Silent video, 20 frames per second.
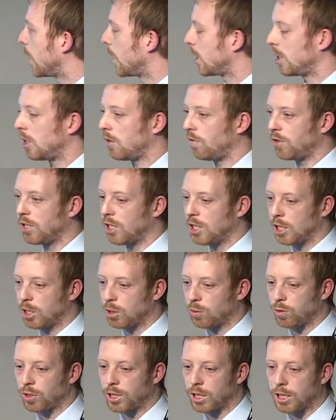
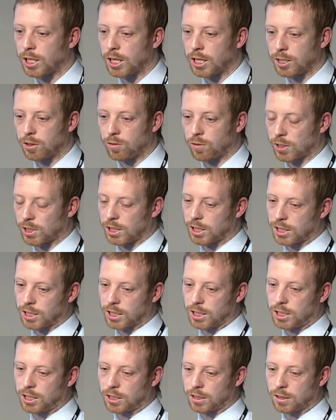activities within any
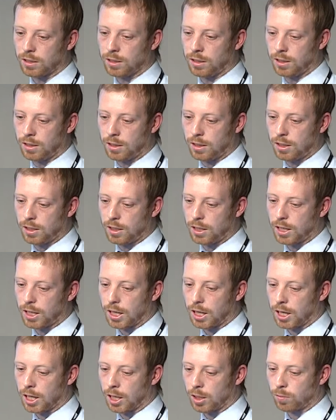organisation.
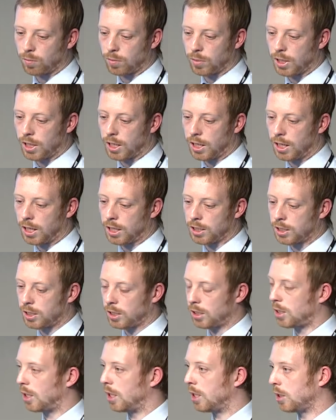
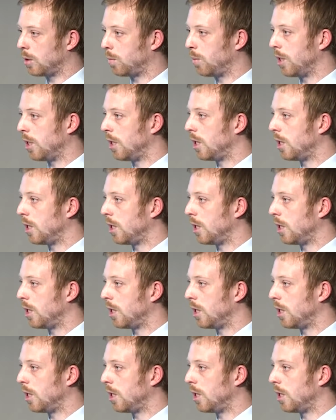As has been